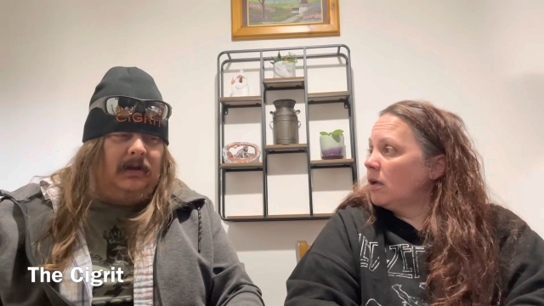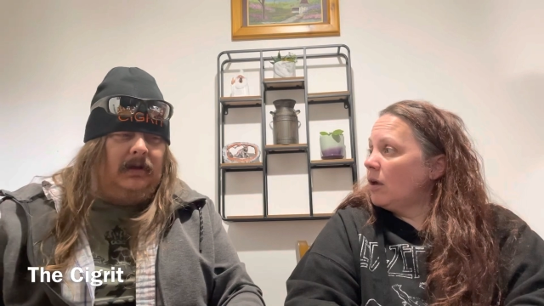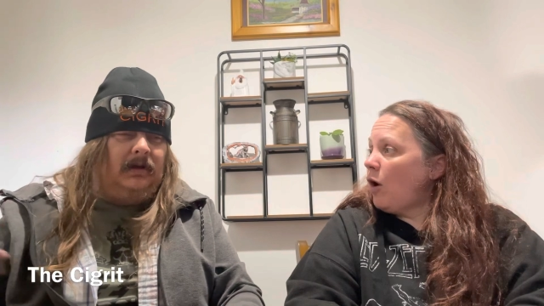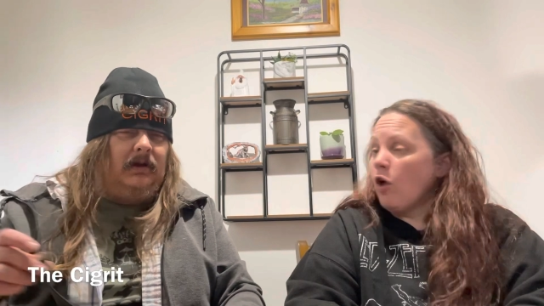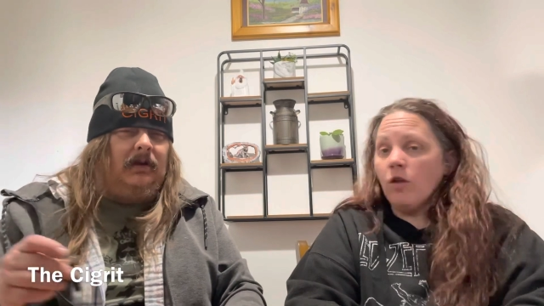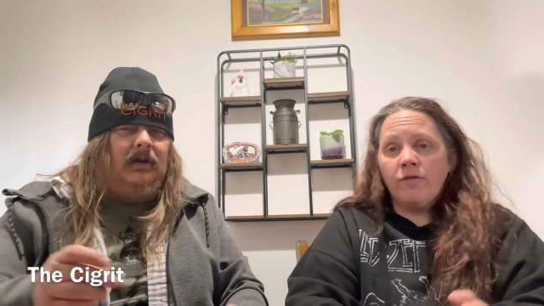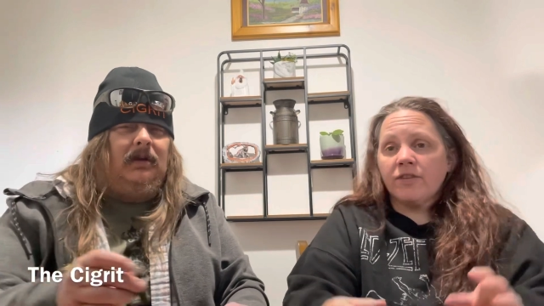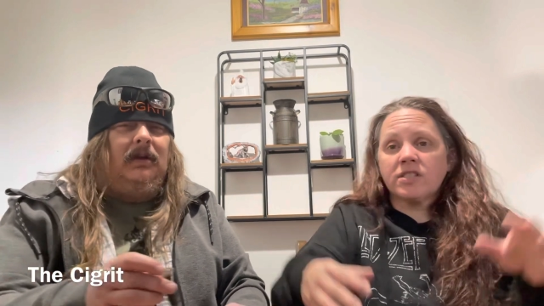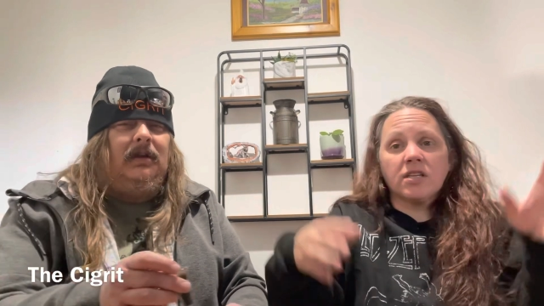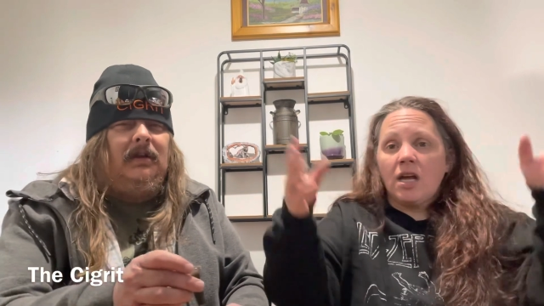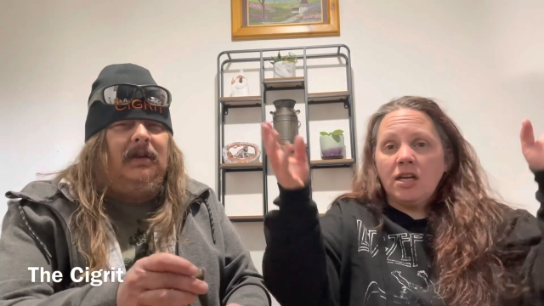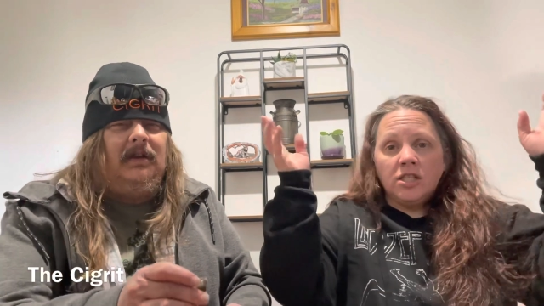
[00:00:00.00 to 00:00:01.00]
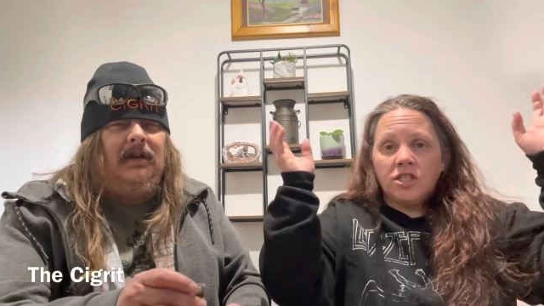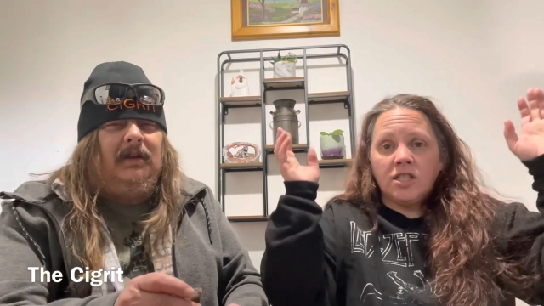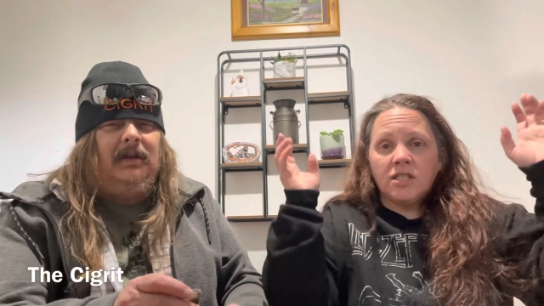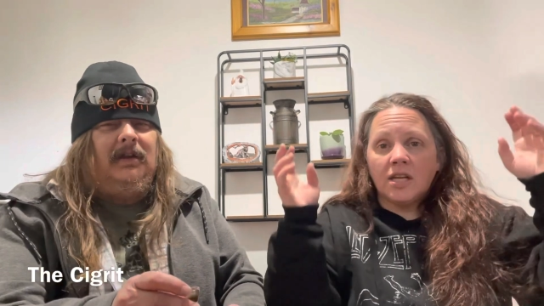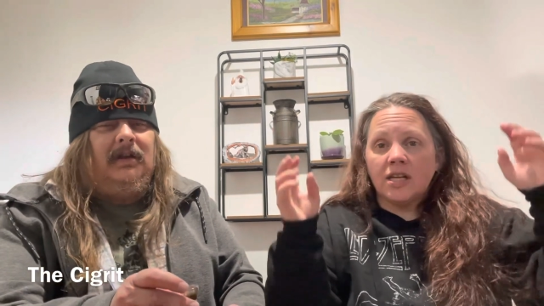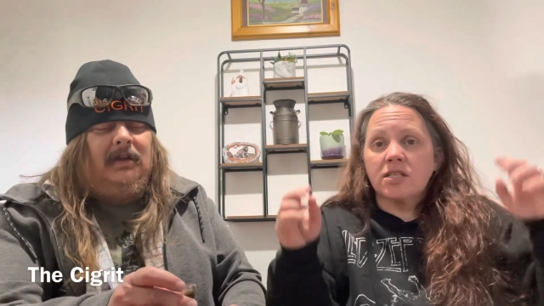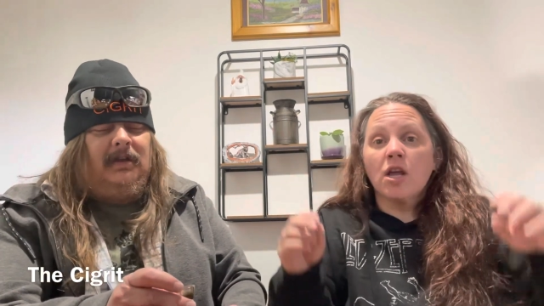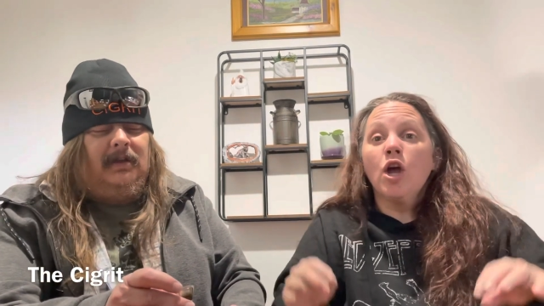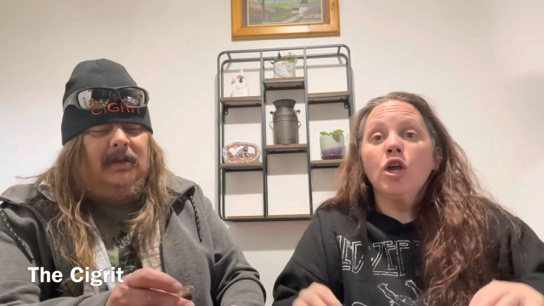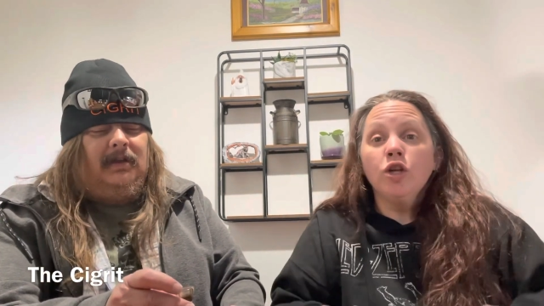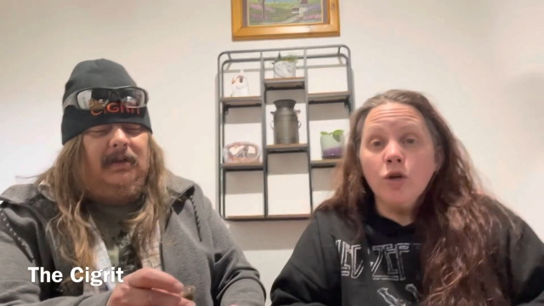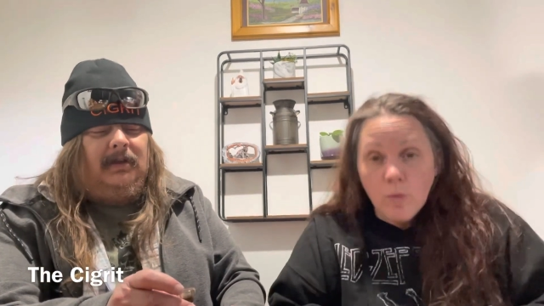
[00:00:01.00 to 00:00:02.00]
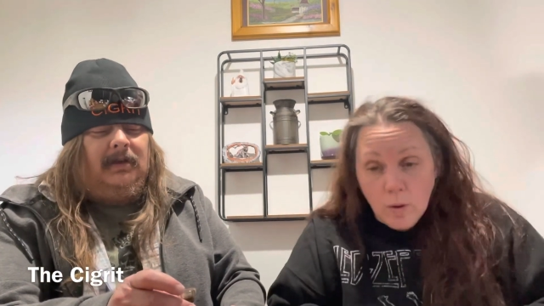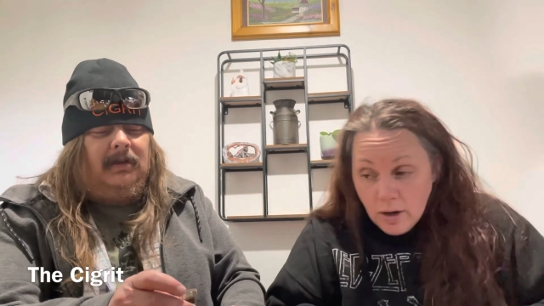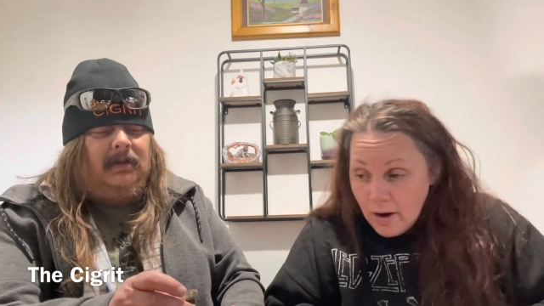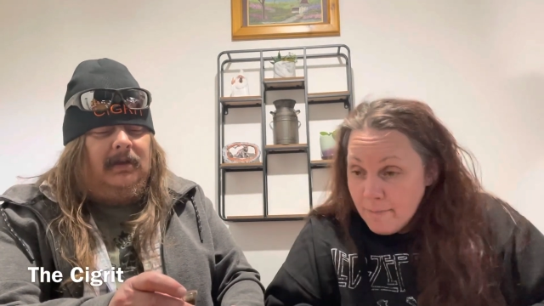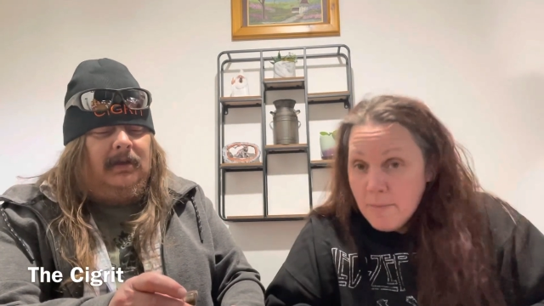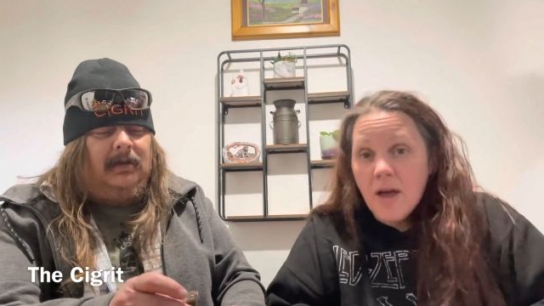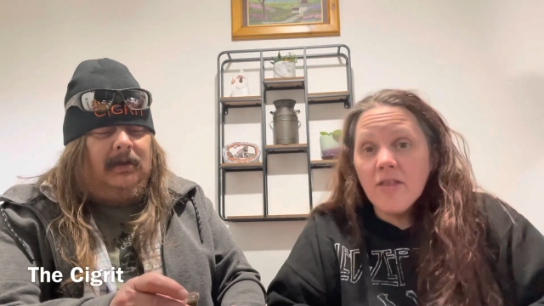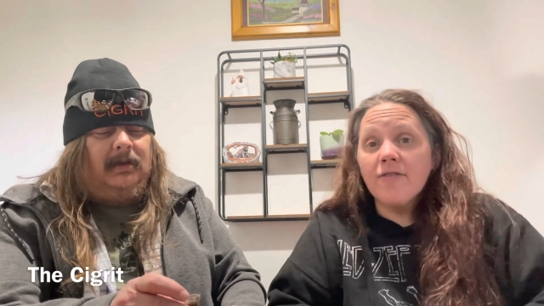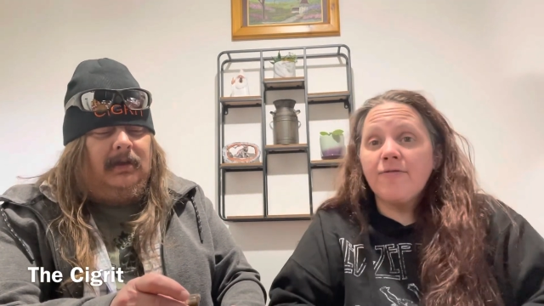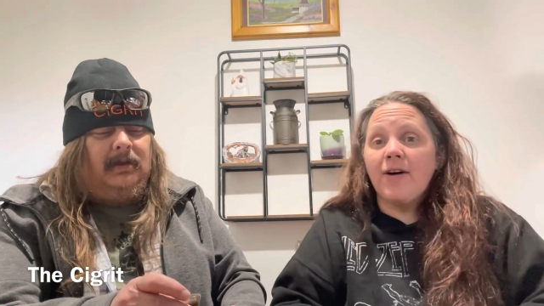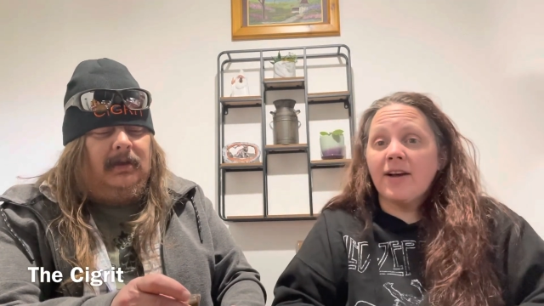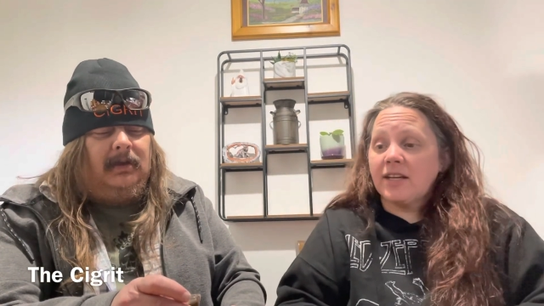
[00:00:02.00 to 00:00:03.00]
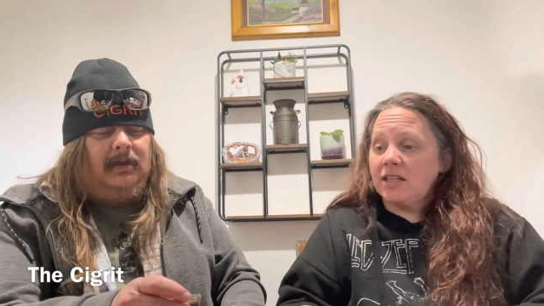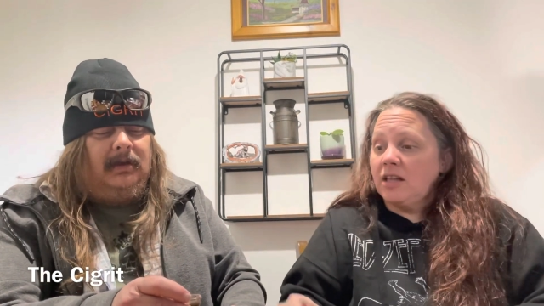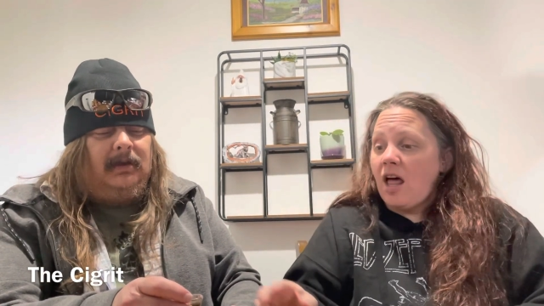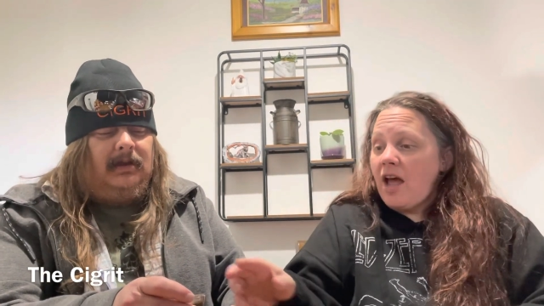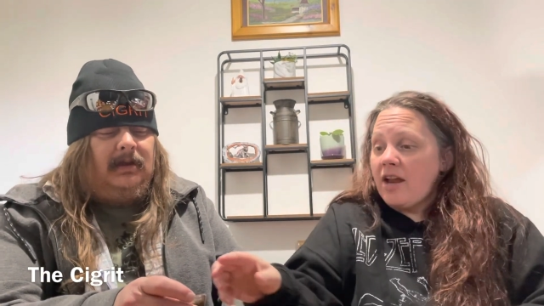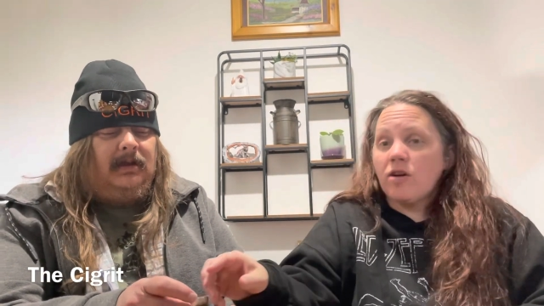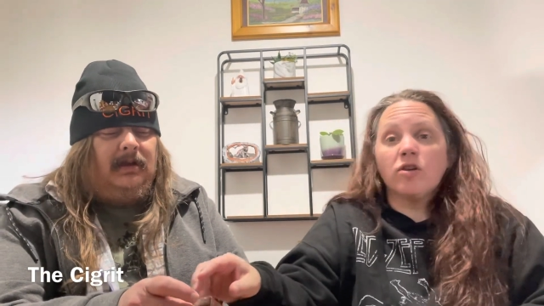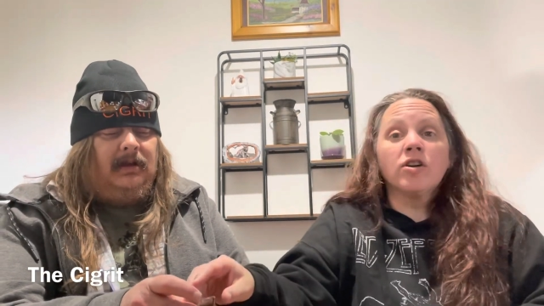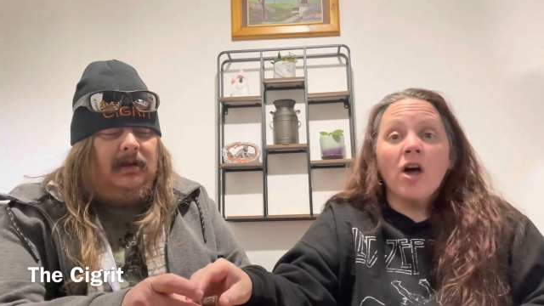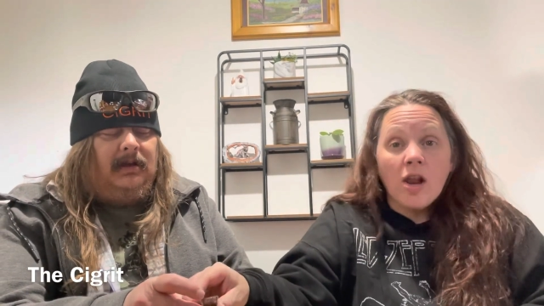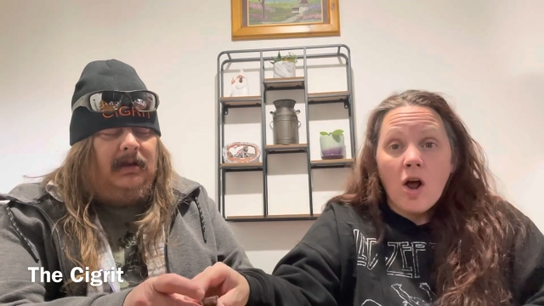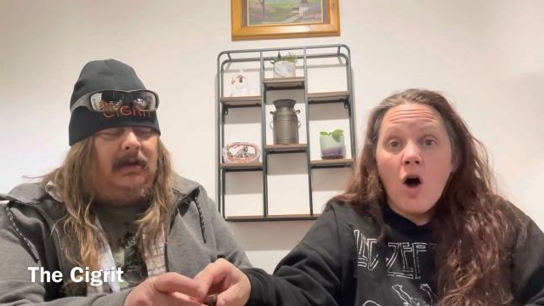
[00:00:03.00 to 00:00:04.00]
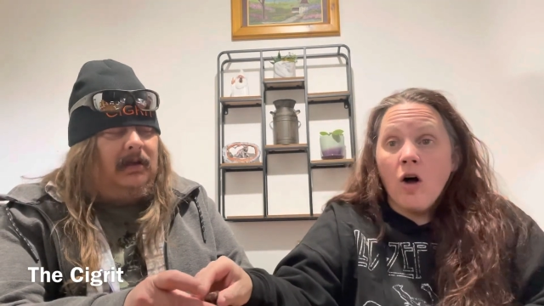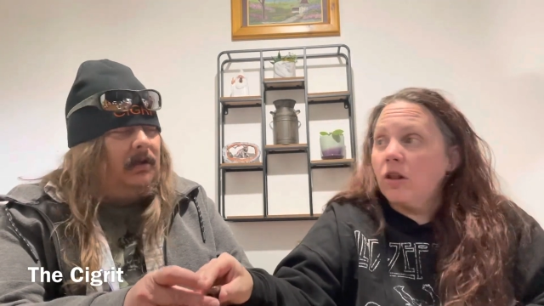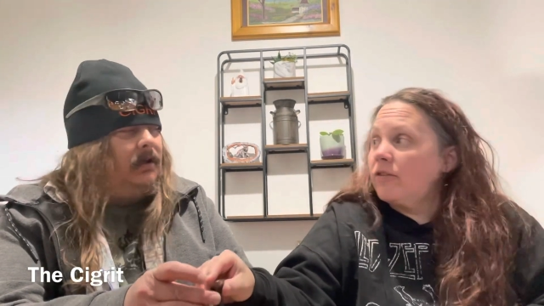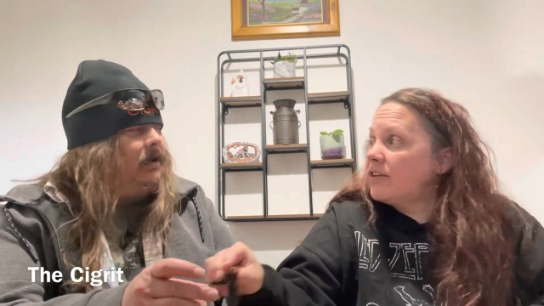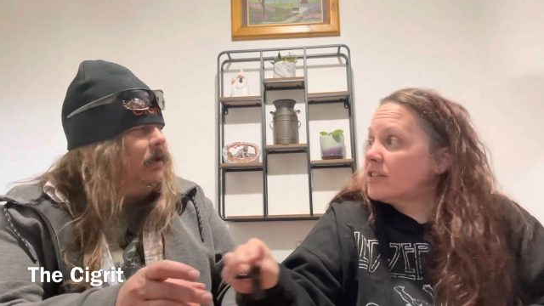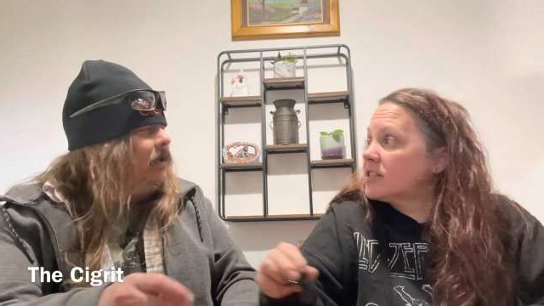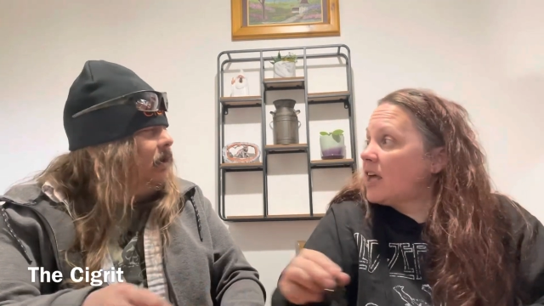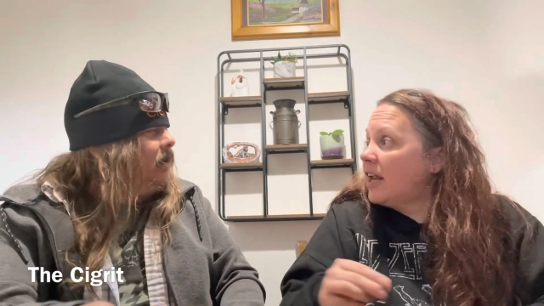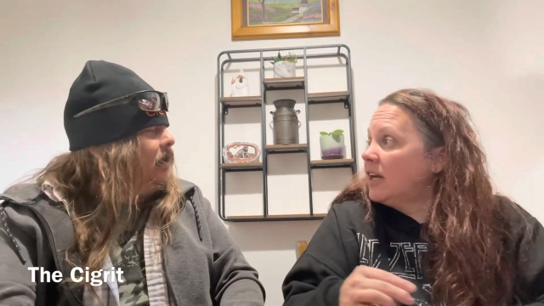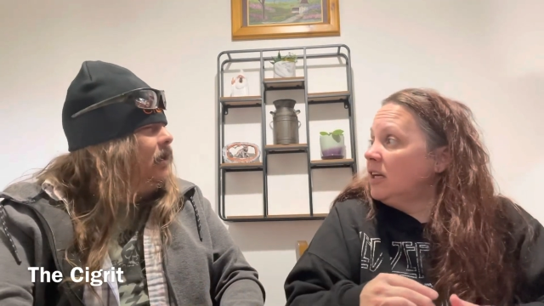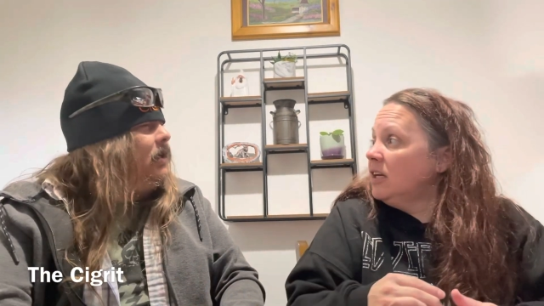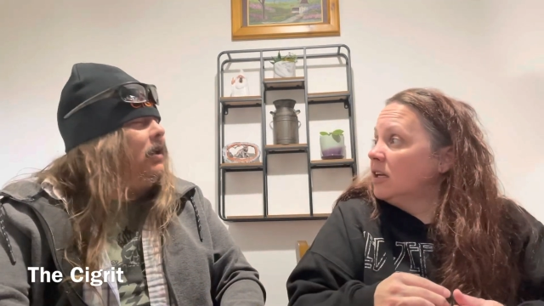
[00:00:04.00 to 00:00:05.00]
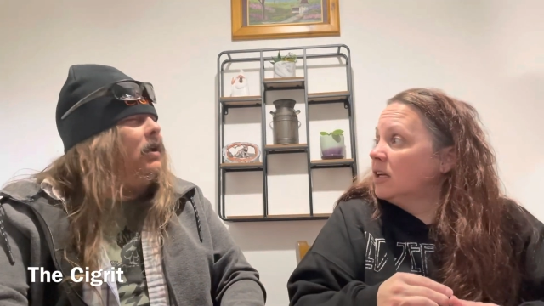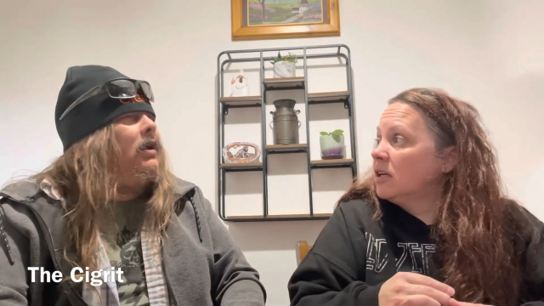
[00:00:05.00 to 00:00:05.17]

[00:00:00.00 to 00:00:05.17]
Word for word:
Speaker 1: All of a sudden, she says, "You are a motherfucking liar!" Not all of a sudden.